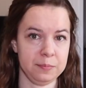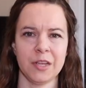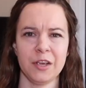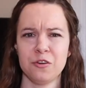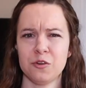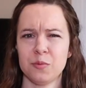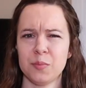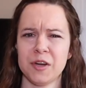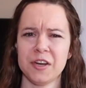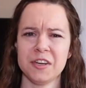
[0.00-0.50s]

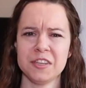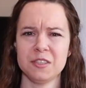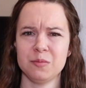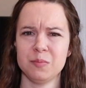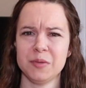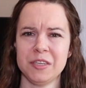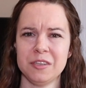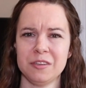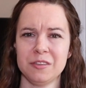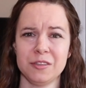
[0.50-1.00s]
It
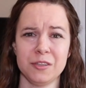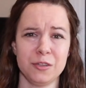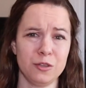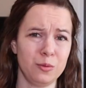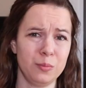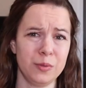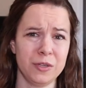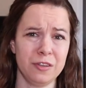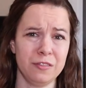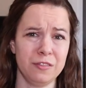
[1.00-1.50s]
reminds me a
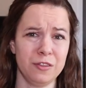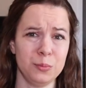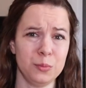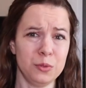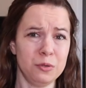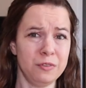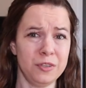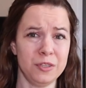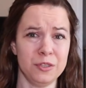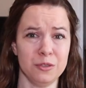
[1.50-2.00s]
little bit of the
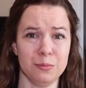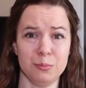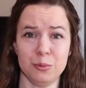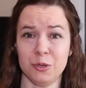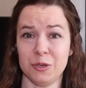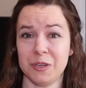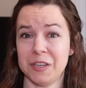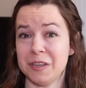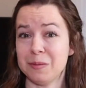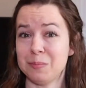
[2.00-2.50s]
movie The
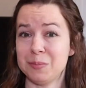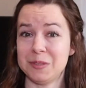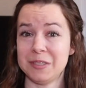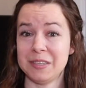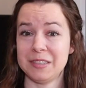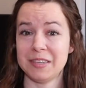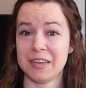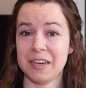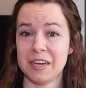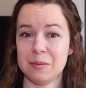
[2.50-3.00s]

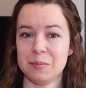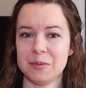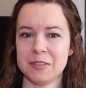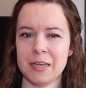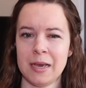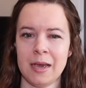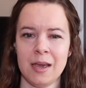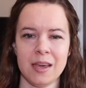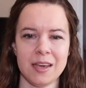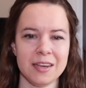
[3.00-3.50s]
Poughkeepsie Tapes,